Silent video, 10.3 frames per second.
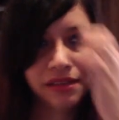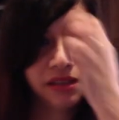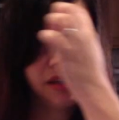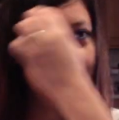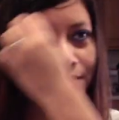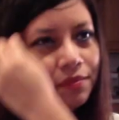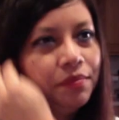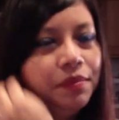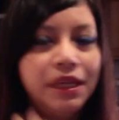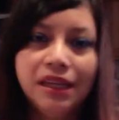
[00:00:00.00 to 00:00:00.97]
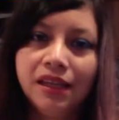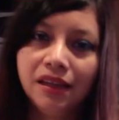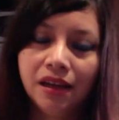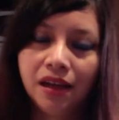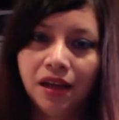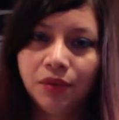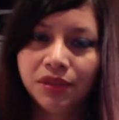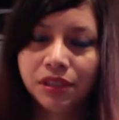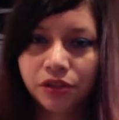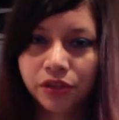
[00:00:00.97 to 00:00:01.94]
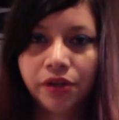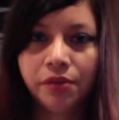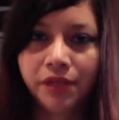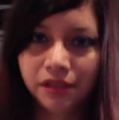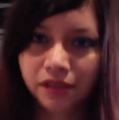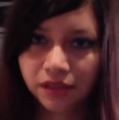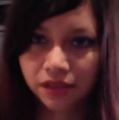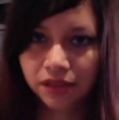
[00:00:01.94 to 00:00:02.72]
I was determined.